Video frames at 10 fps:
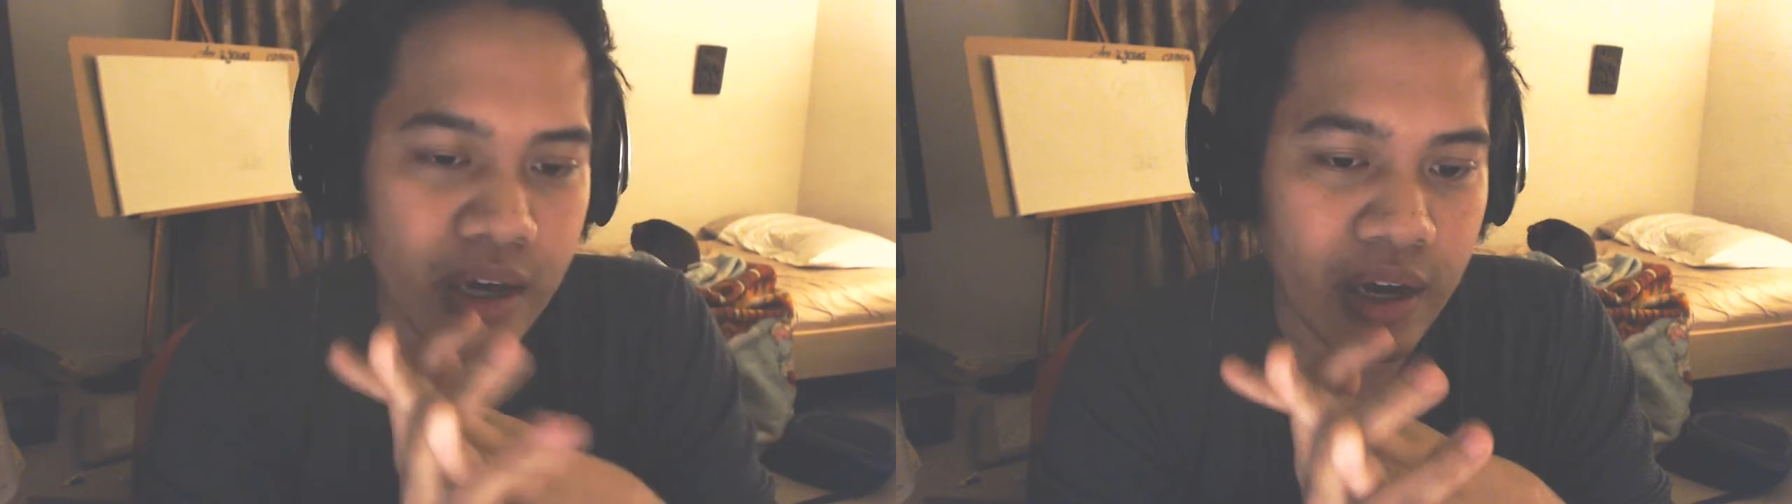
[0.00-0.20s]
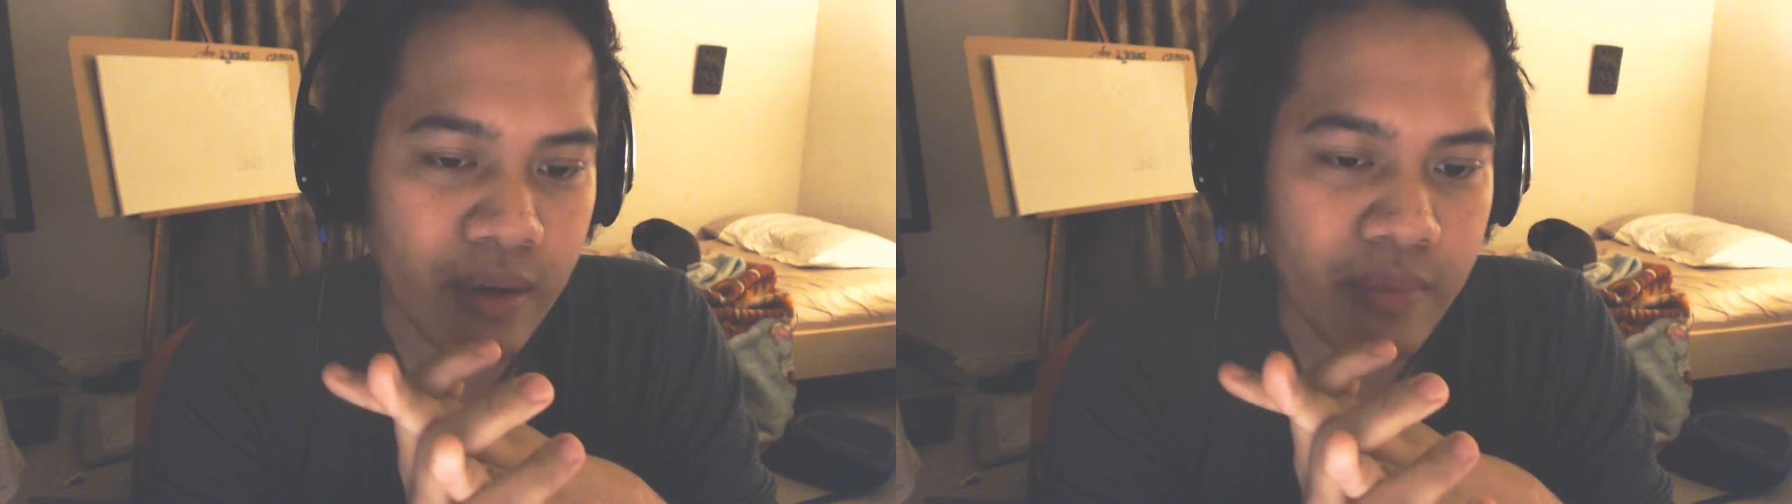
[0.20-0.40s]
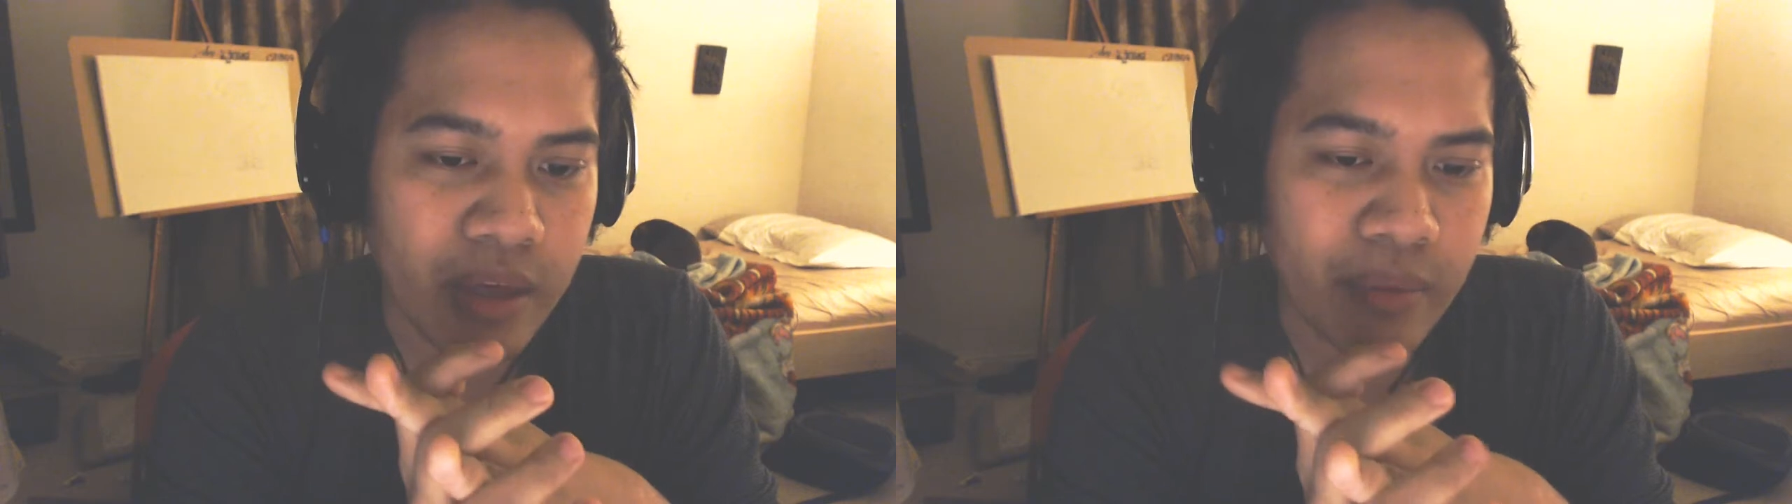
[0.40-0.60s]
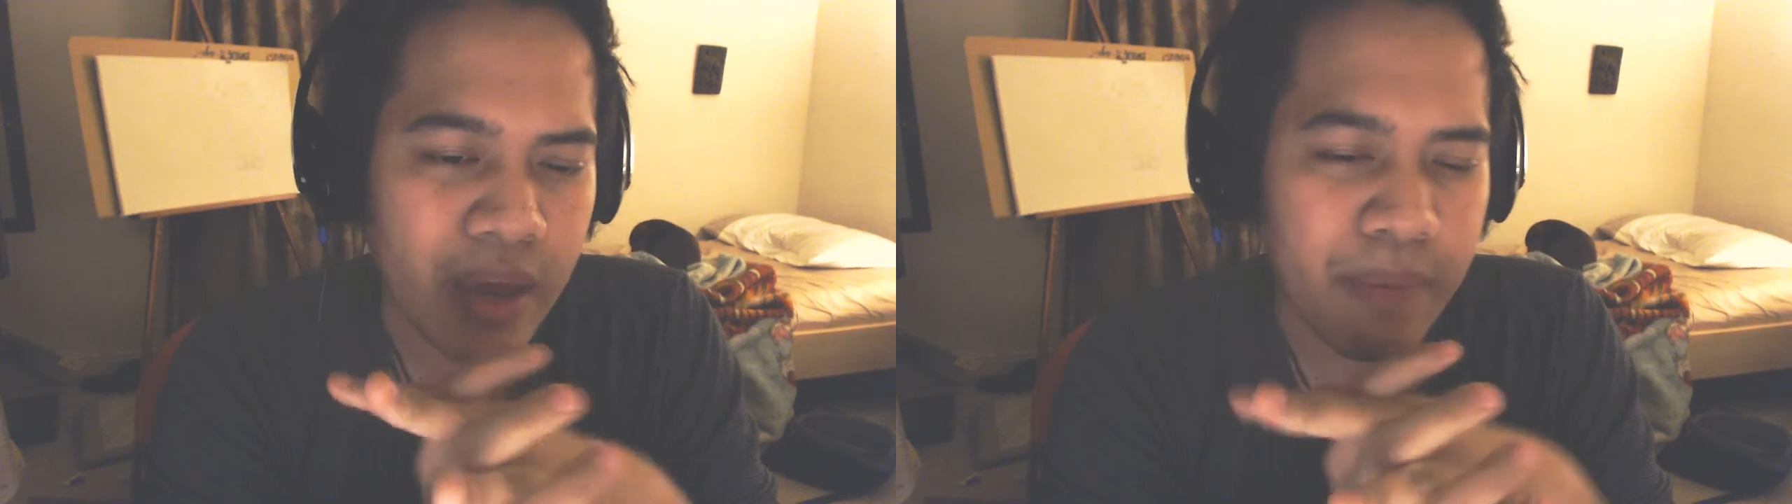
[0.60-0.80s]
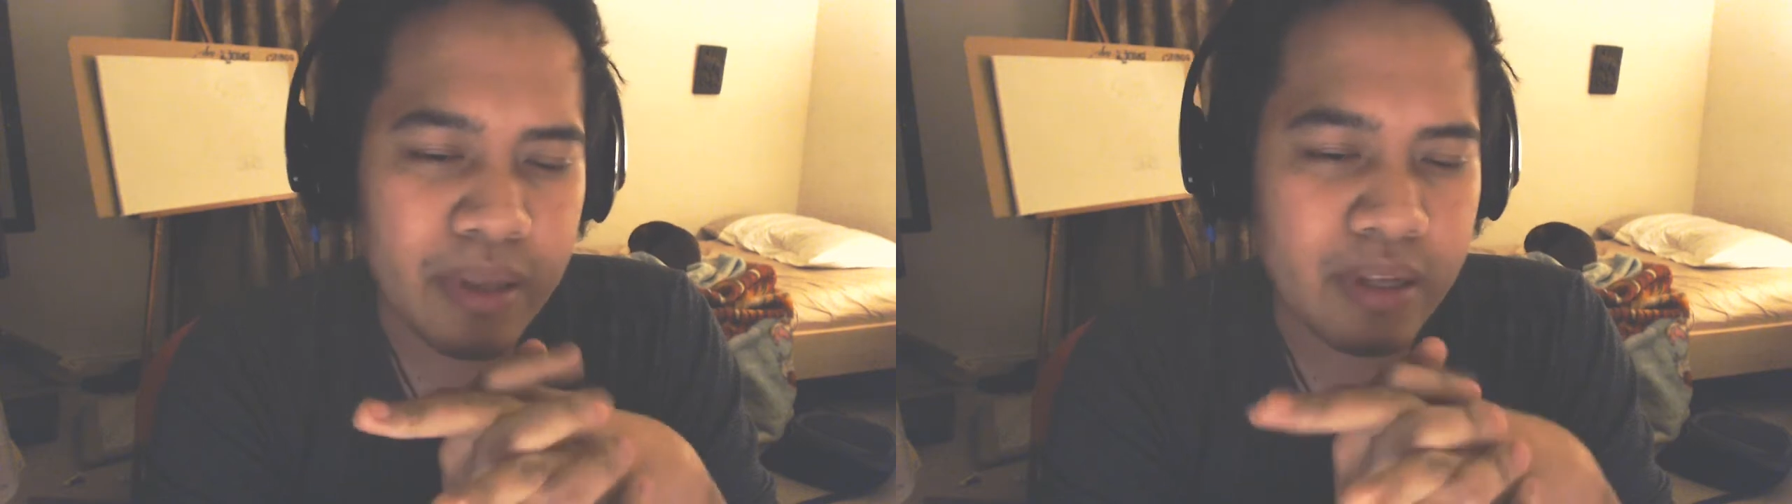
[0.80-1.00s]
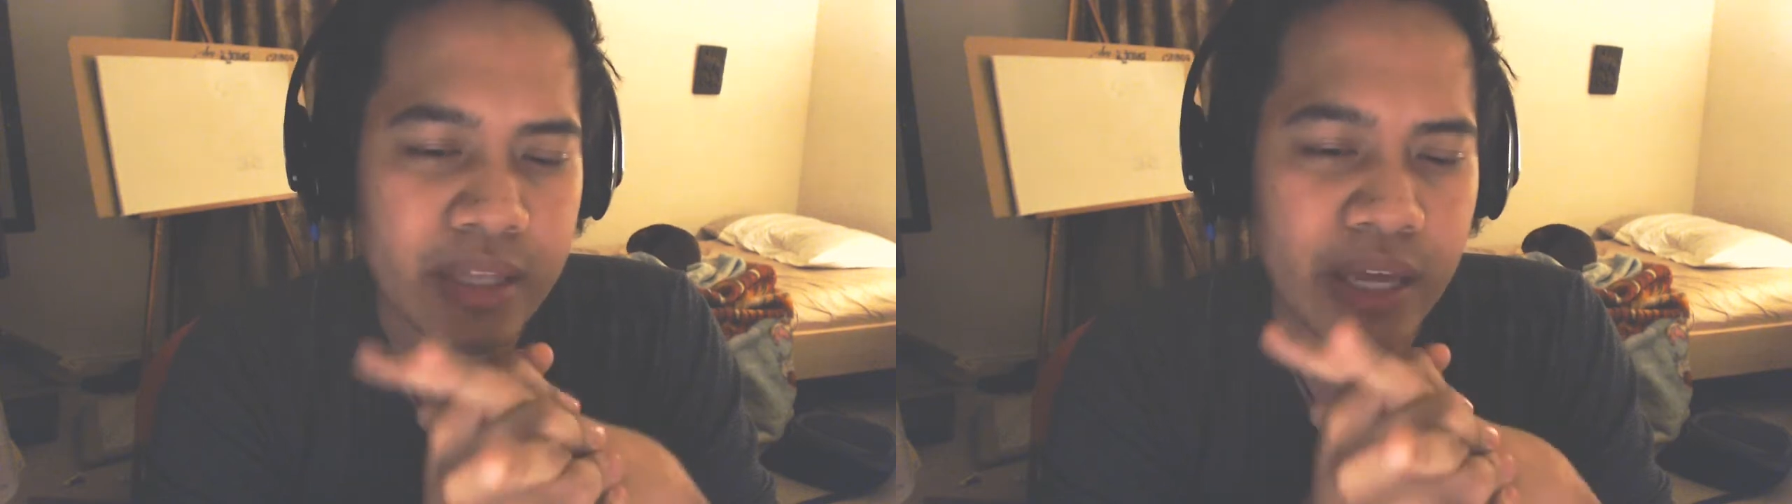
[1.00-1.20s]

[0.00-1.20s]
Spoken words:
in my opinion,